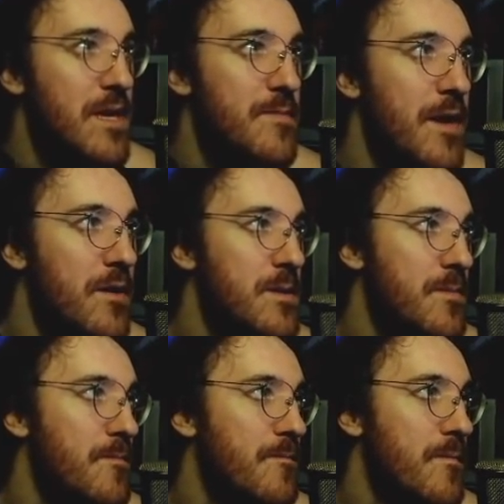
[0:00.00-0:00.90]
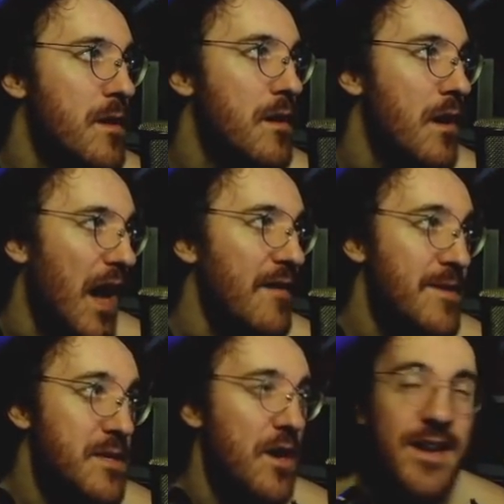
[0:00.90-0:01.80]
in Beast Makers. I've
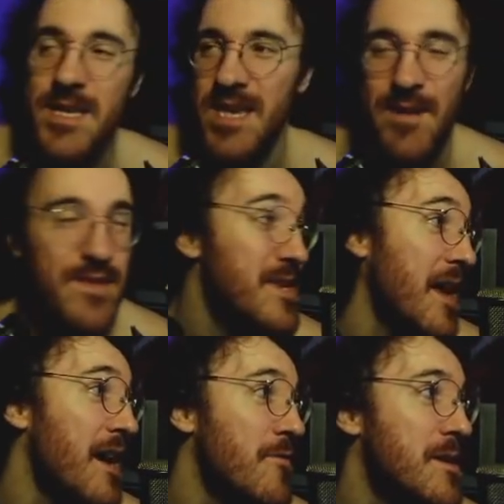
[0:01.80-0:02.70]
been starting to skip this guy